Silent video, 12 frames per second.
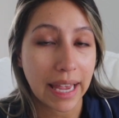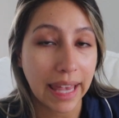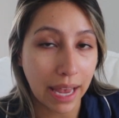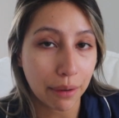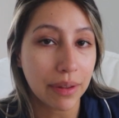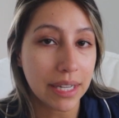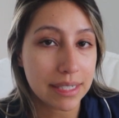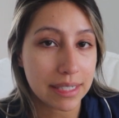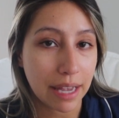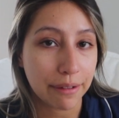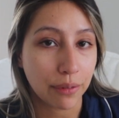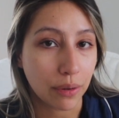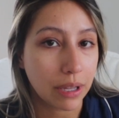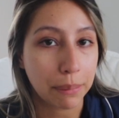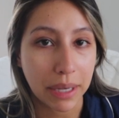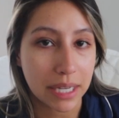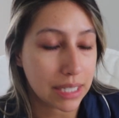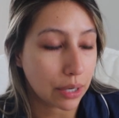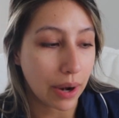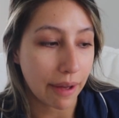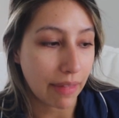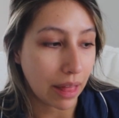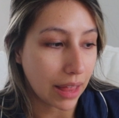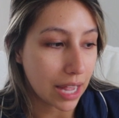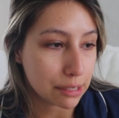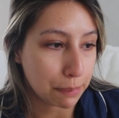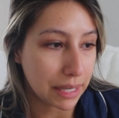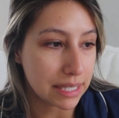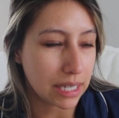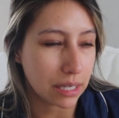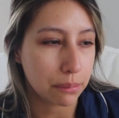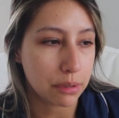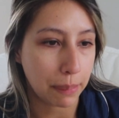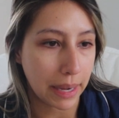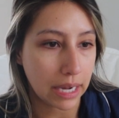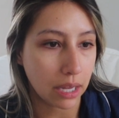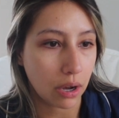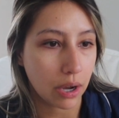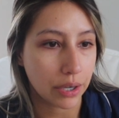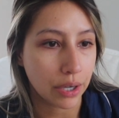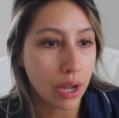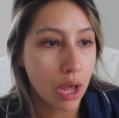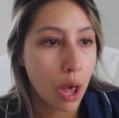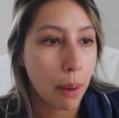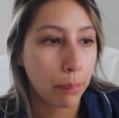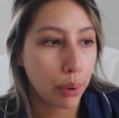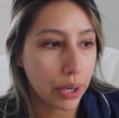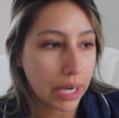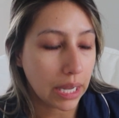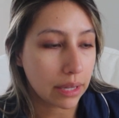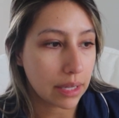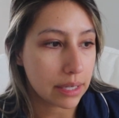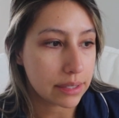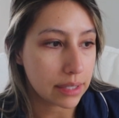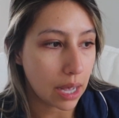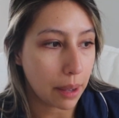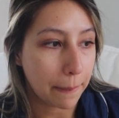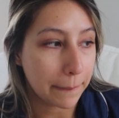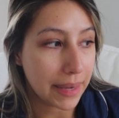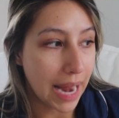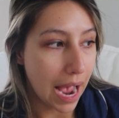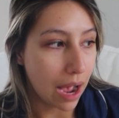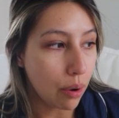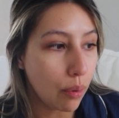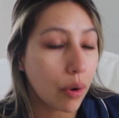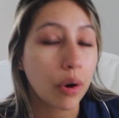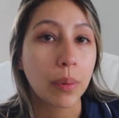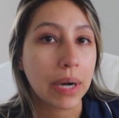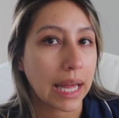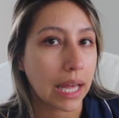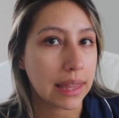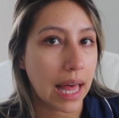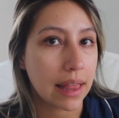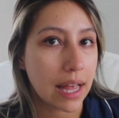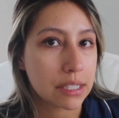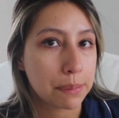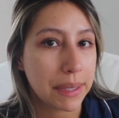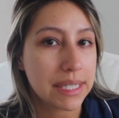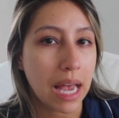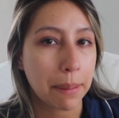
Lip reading: I can't really say fully because I don't have that last piece, and I'm debating on putting this up now or when I get that last piece.